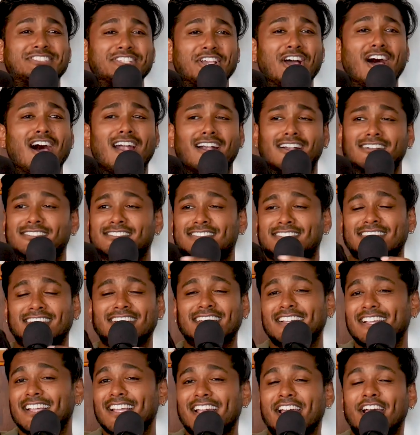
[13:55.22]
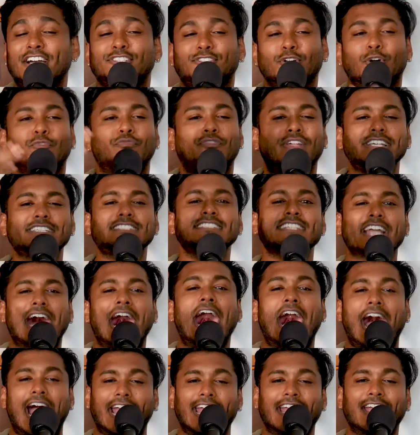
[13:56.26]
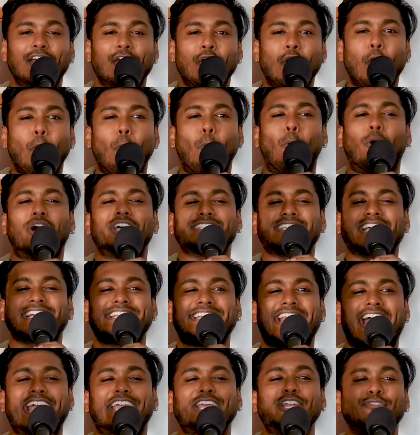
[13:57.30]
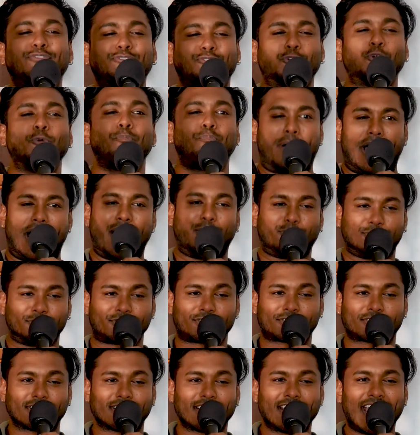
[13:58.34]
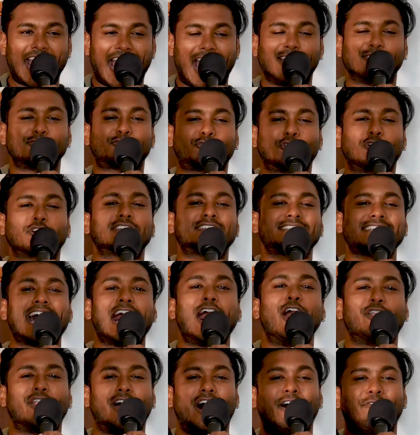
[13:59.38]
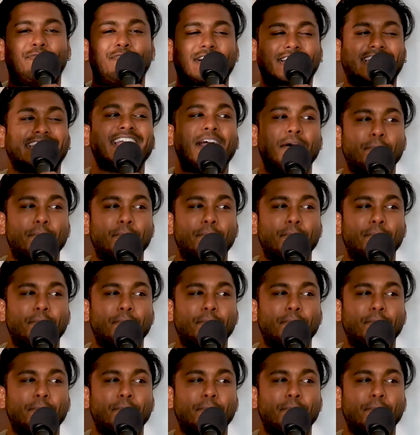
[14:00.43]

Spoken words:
VCRs. Dude, this guy was like negative 2 pounds and took down a fucking